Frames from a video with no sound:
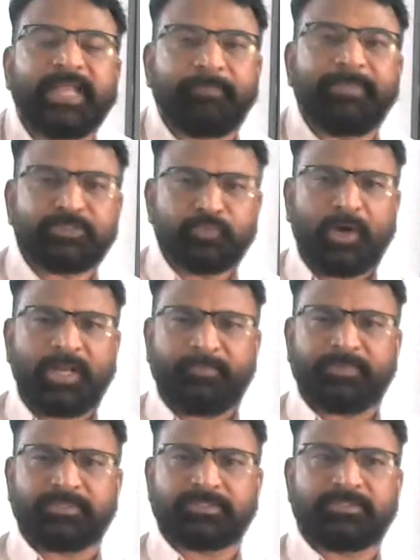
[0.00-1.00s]
That means what
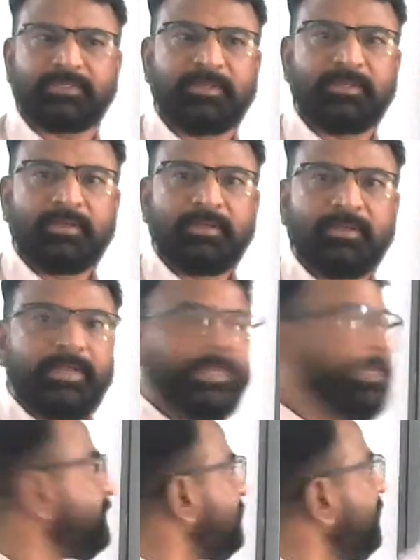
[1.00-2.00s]
happens?
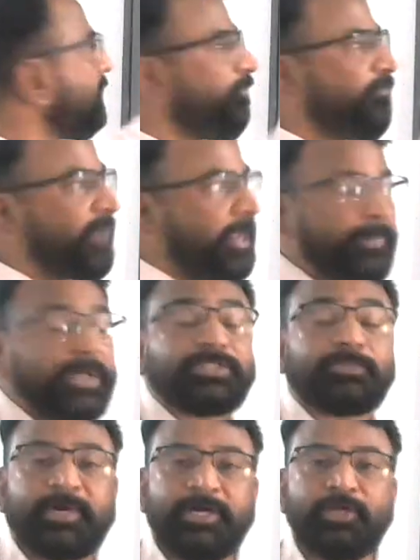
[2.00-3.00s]
Initially, the
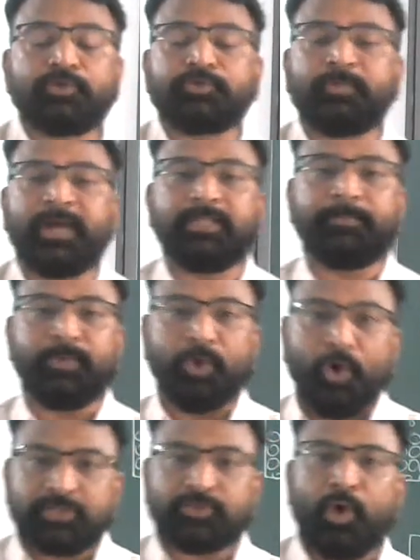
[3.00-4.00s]
vapors produced by the
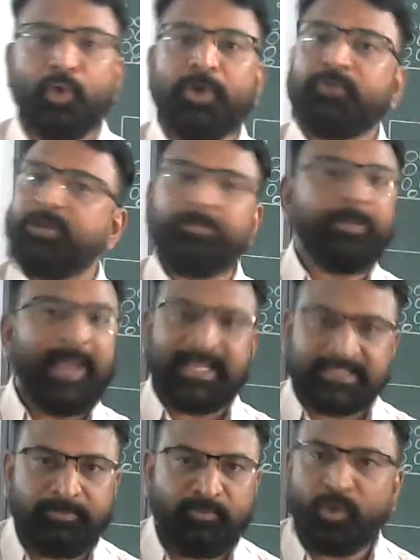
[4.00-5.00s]
pure solvent will be
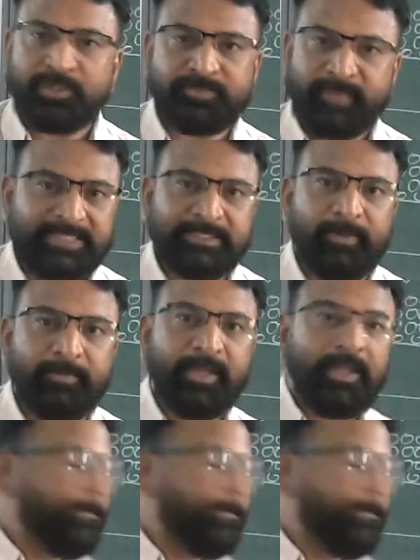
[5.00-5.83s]
maximum.